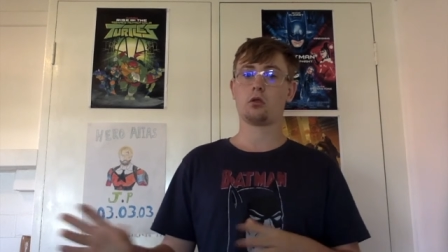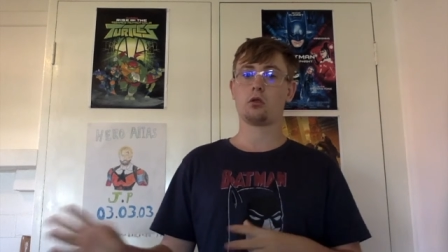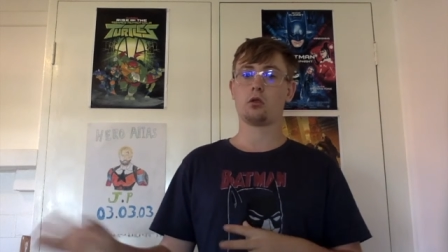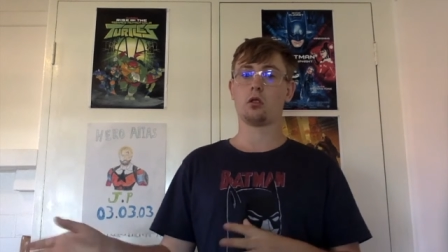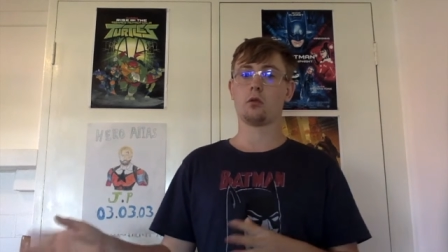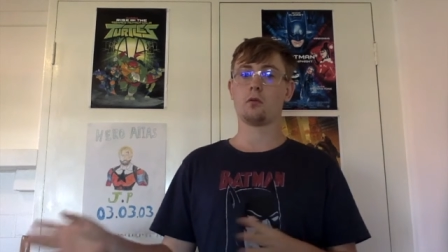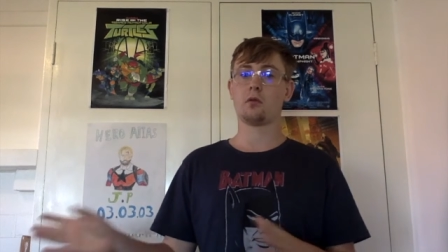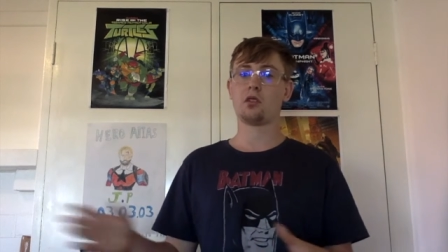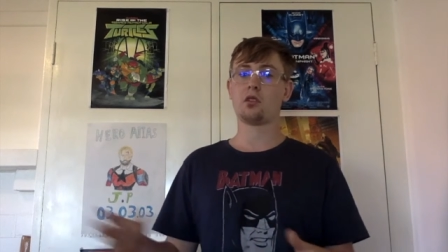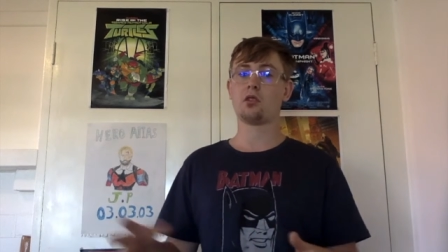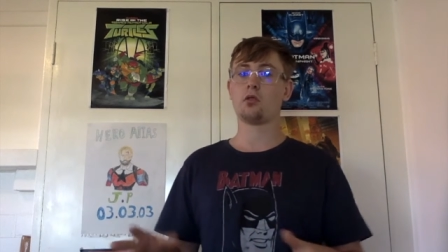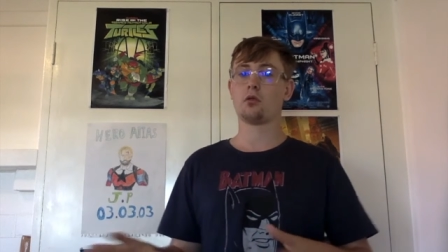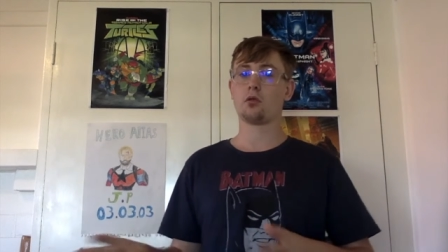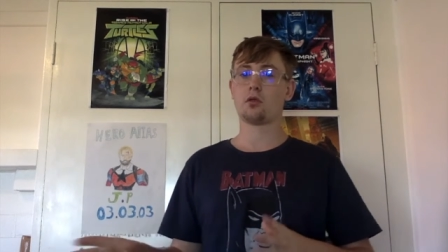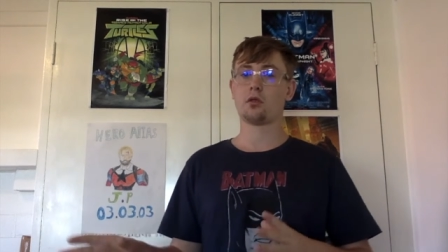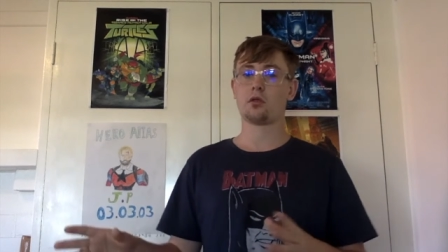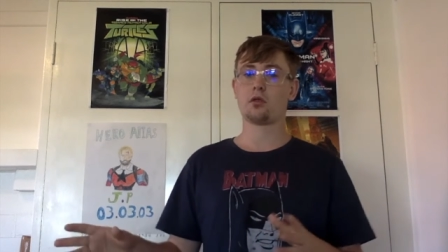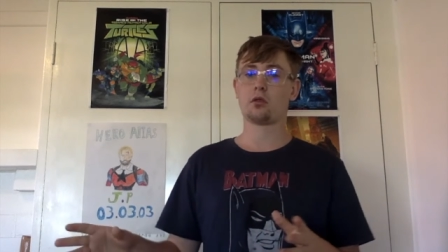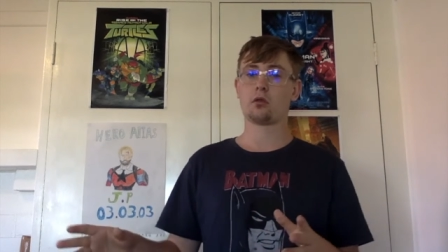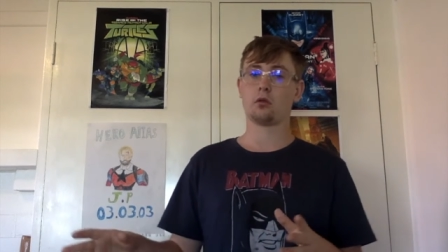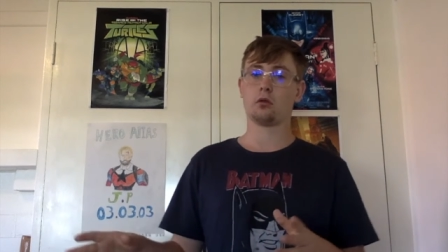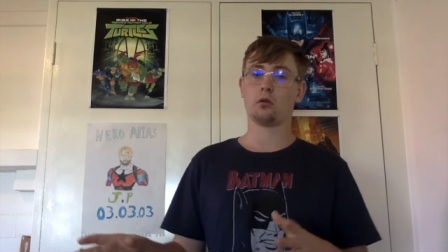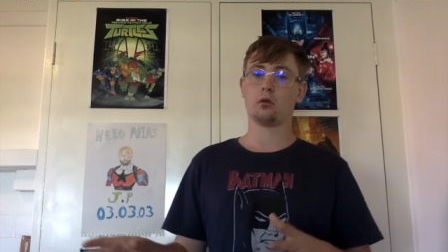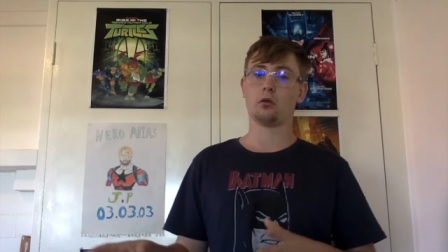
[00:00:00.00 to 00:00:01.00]
The original
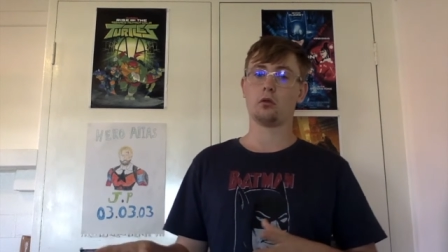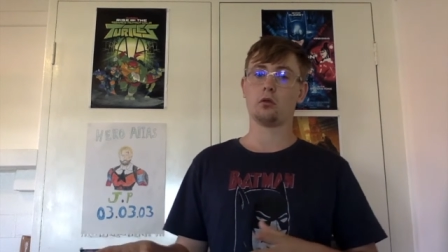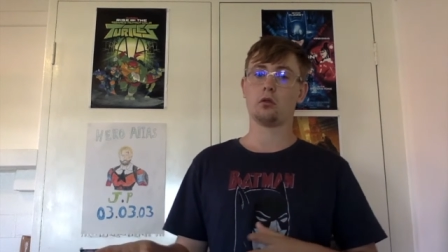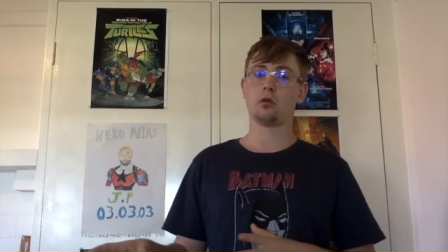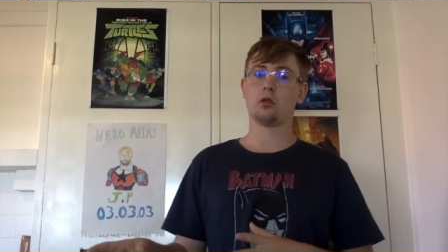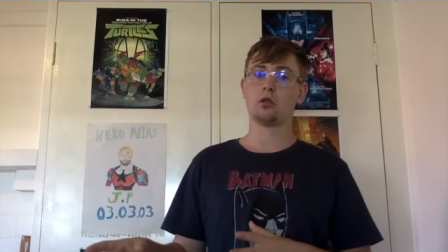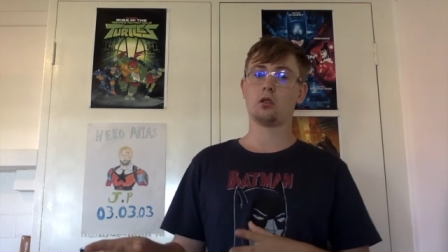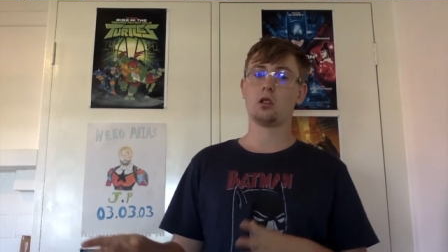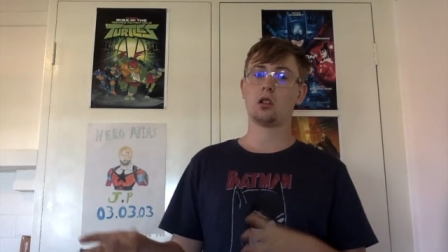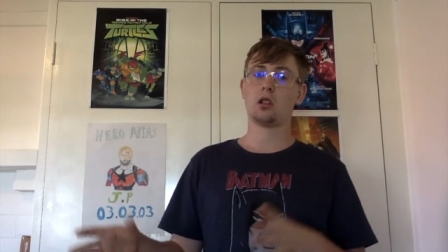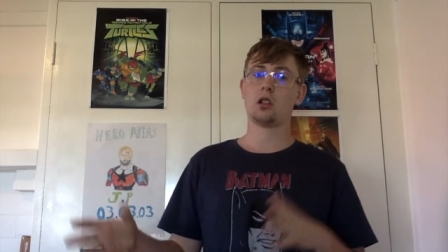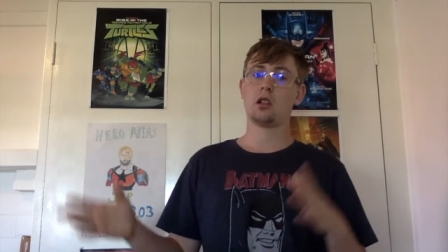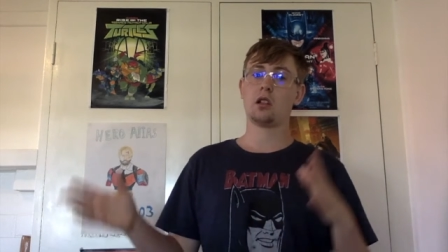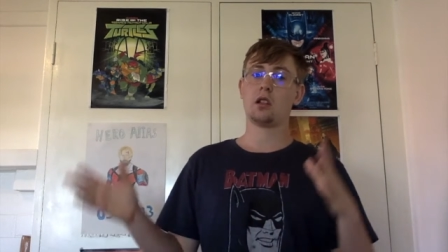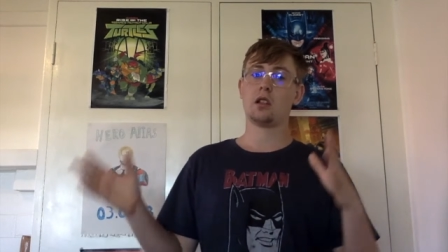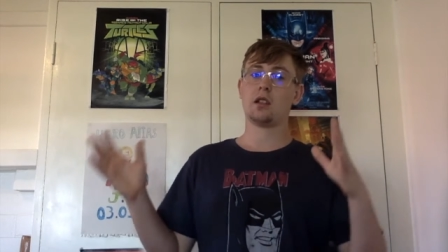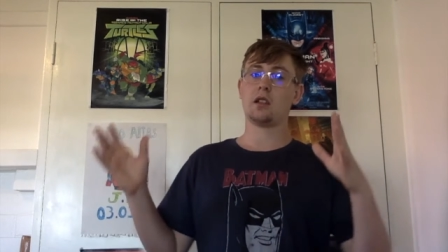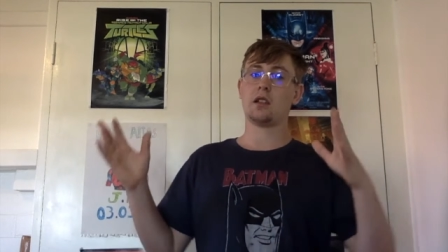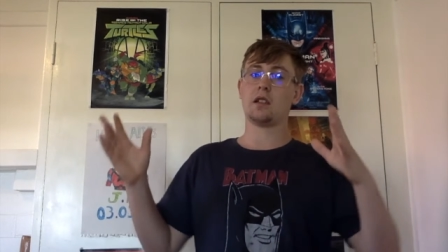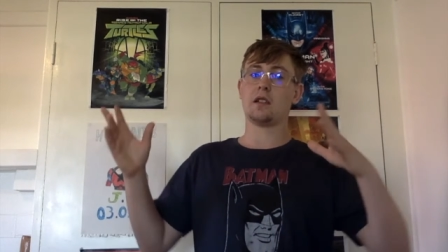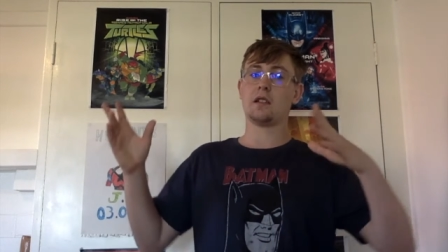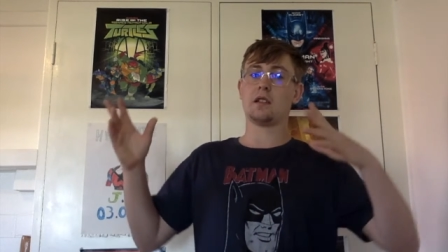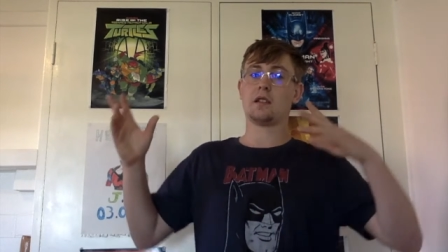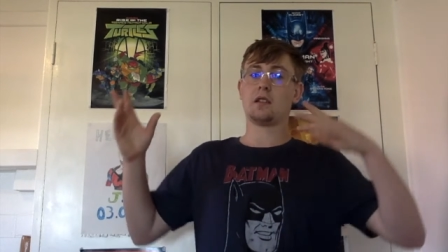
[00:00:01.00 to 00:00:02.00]
score
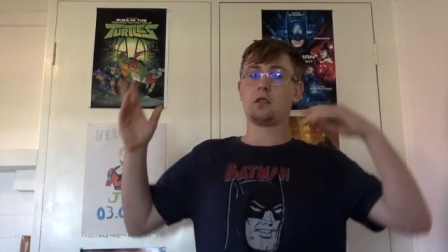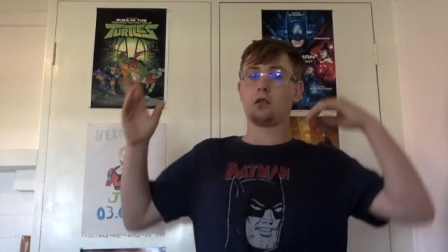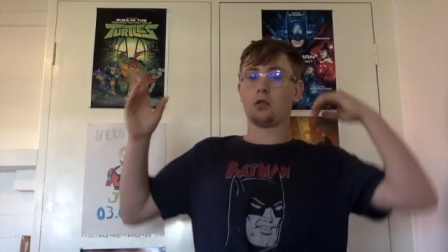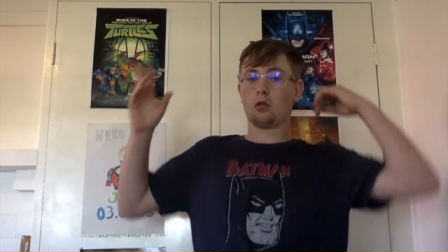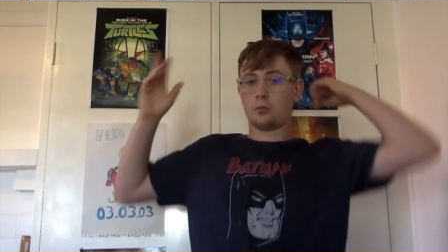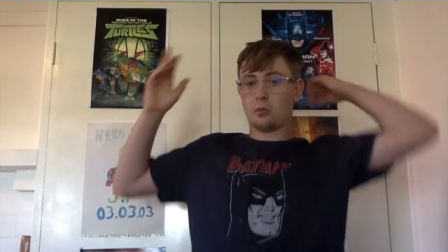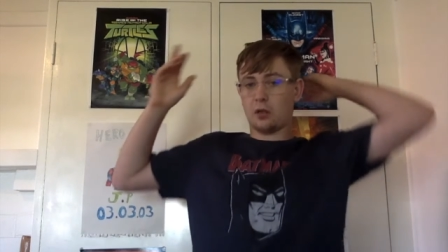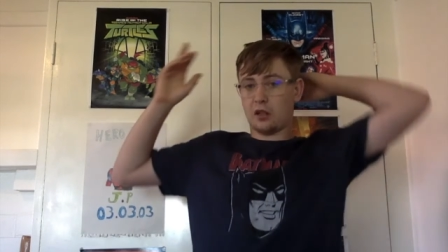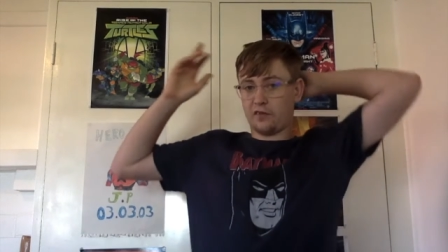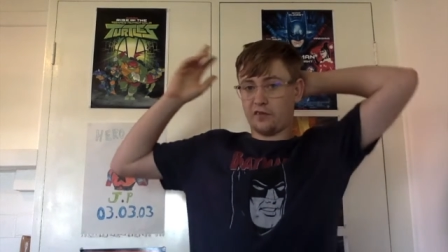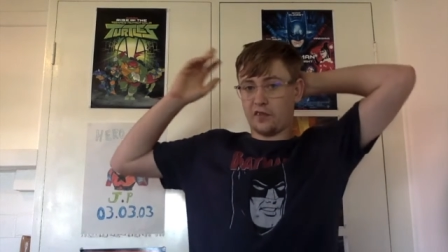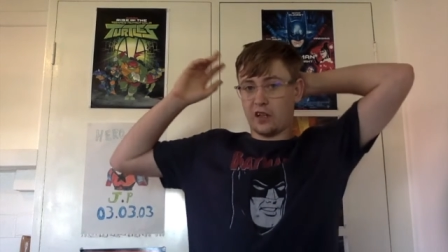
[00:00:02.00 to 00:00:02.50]
is two of my